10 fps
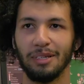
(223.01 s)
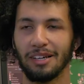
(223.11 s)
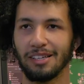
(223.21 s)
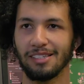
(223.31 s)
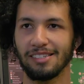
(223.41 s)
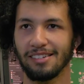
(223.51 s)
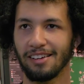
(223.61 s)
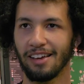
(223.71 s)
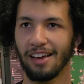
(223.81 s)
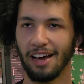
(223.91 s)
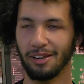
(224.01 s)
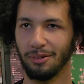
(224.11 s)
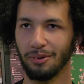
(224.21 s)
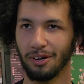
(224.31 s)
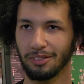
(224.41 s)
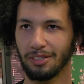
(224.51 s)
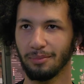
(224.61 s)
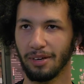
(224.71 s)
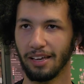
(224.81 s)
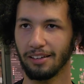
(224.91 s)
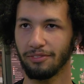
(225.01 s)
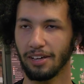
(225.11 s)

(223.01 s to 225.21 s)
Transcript: because I knew Altium ahead of